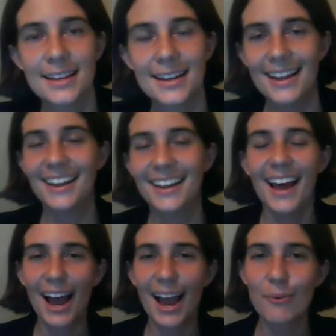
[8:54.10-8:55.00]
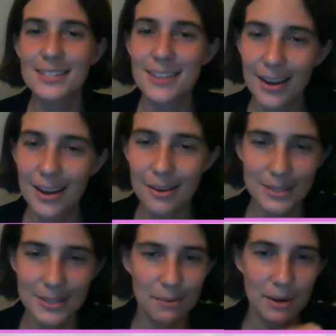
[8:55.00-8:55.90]
I was talking
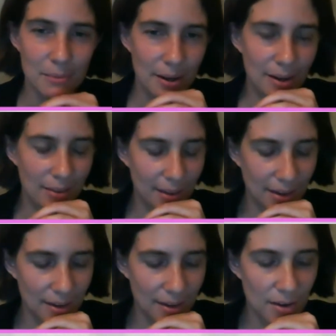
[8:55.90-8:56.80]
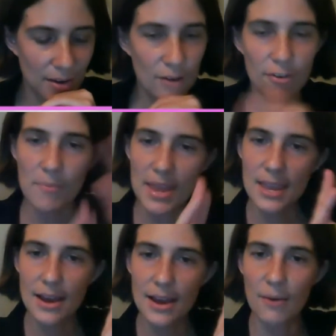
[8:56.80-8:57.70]
with somebody about it, like, for
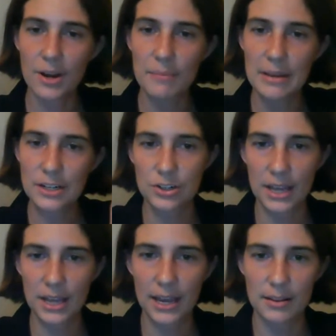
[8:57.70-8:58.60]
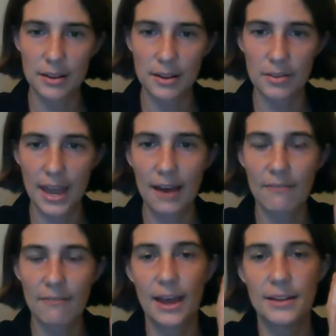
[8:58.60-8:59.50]
me, I want to make sure that they have
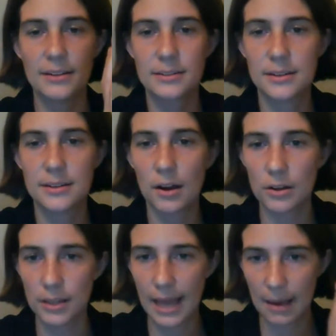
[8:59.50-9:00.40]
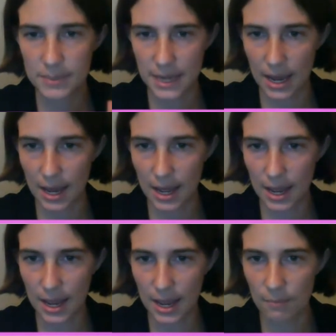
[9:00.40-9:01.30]
that snuggle lap
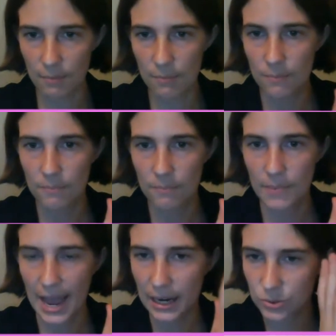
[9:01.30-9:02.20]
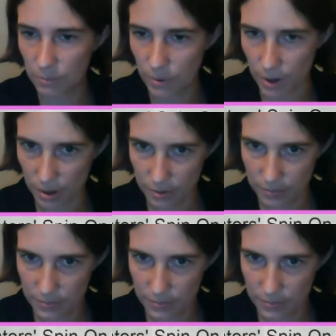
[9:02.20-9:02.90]
time actual book.